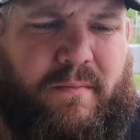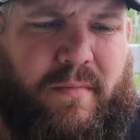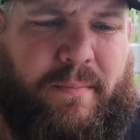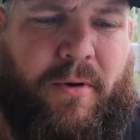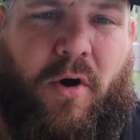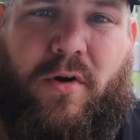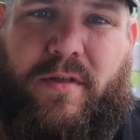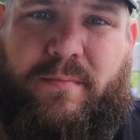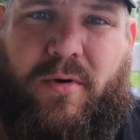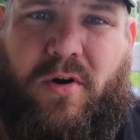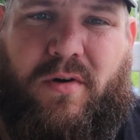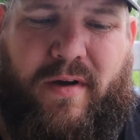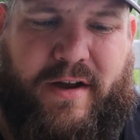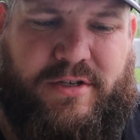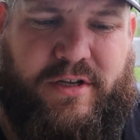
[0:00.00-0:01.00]
But part of the
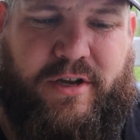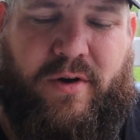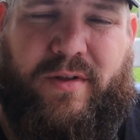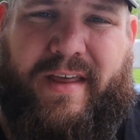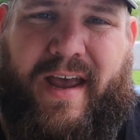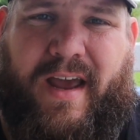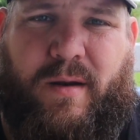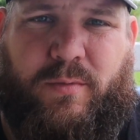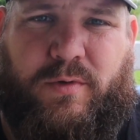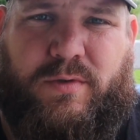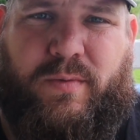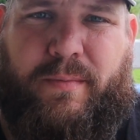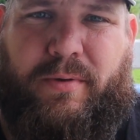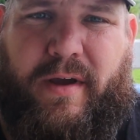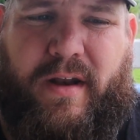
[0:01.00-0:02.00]
barn will actually go to the
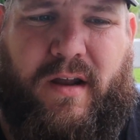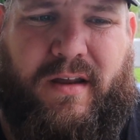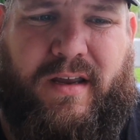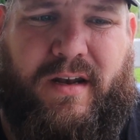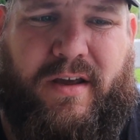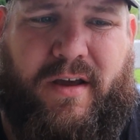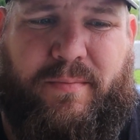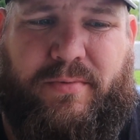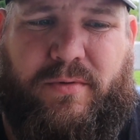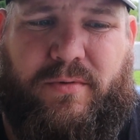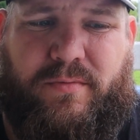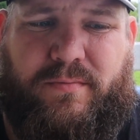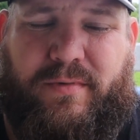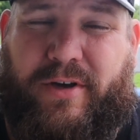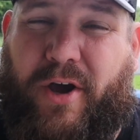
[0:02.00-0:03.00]
animals. We plan on getting a
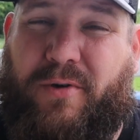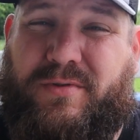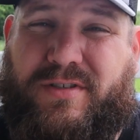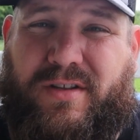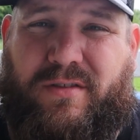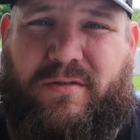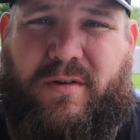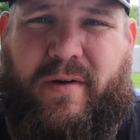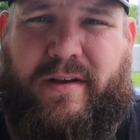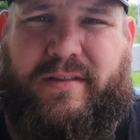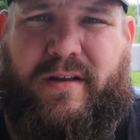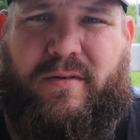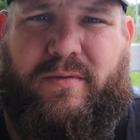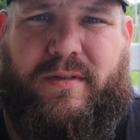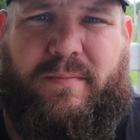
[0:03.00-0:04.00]
couple goats to throw out
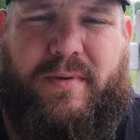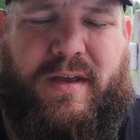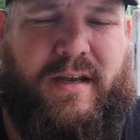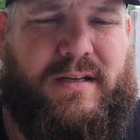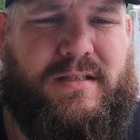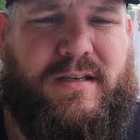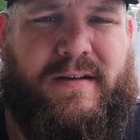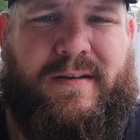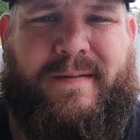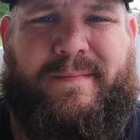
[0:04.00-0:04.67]
there with the pigs,